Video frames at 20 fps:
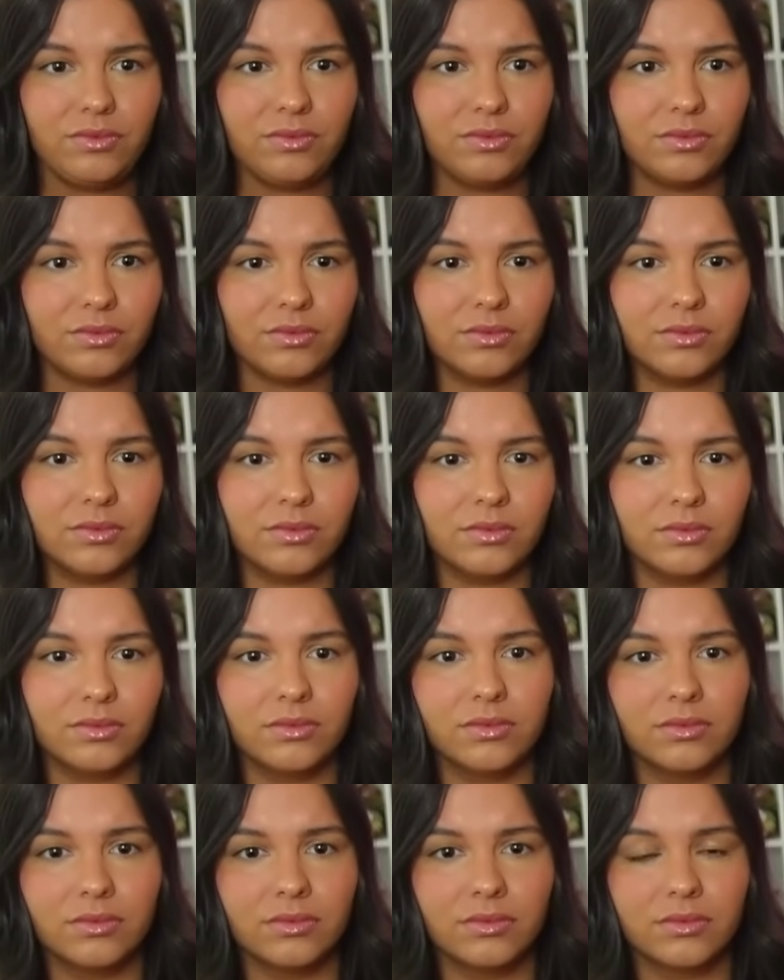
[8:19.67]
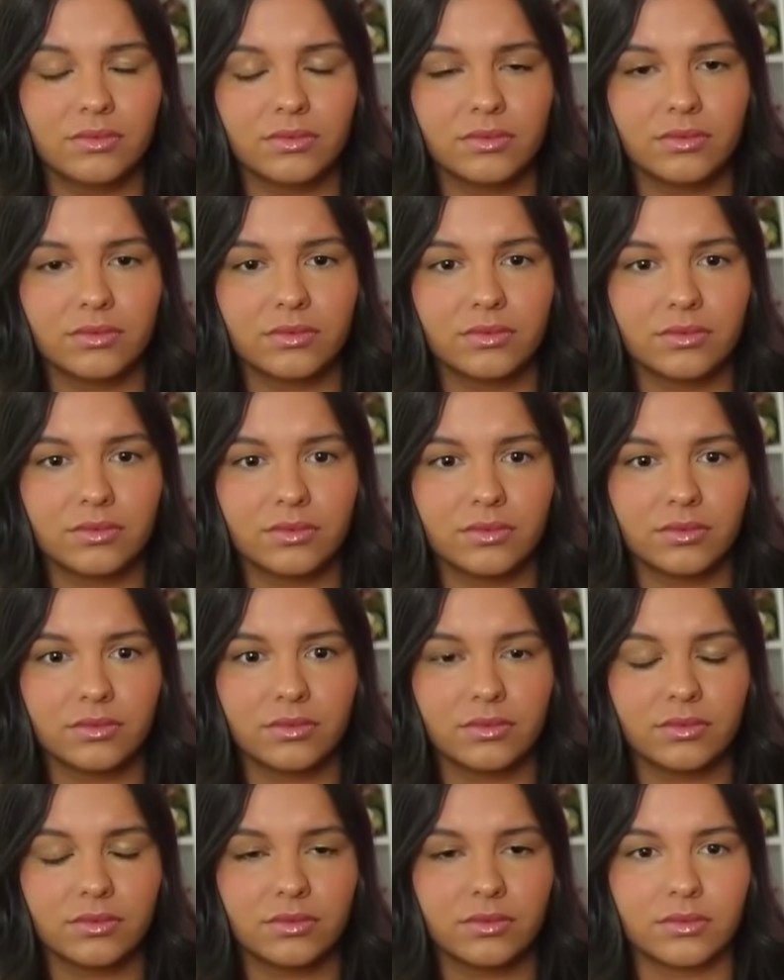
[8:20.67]

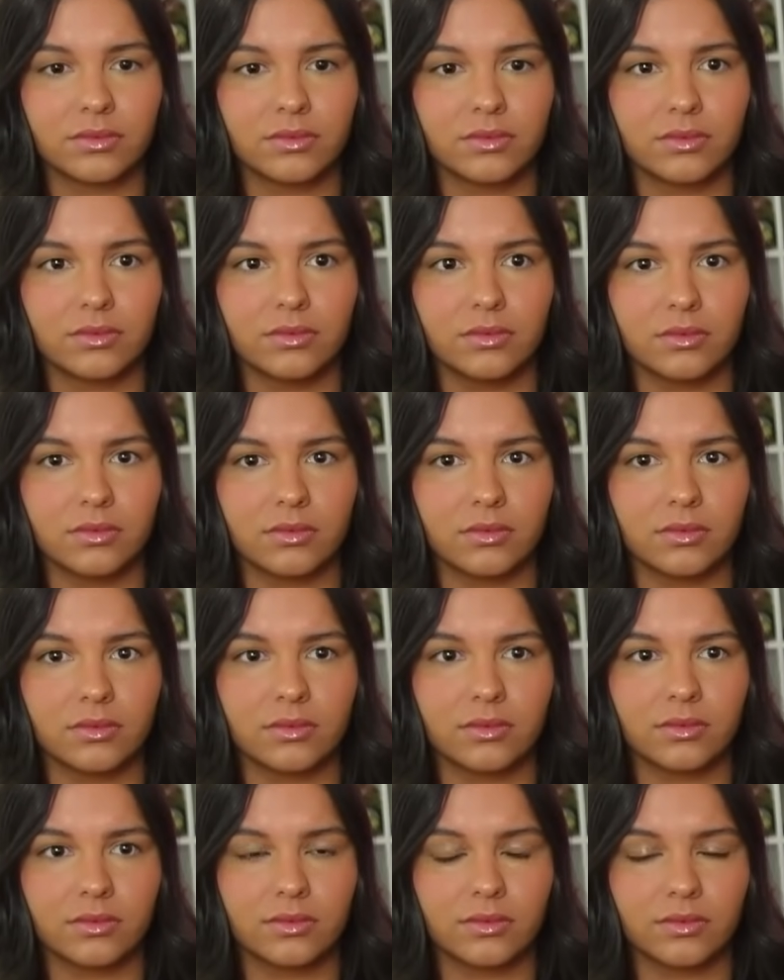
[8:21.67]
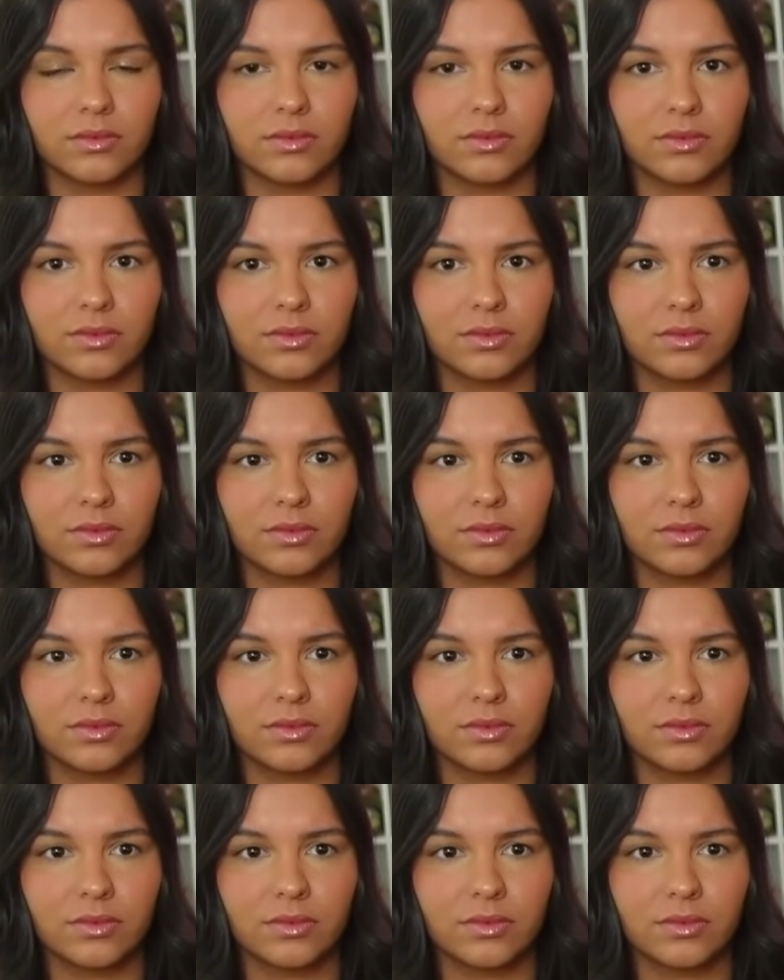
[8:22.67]
(not speaking)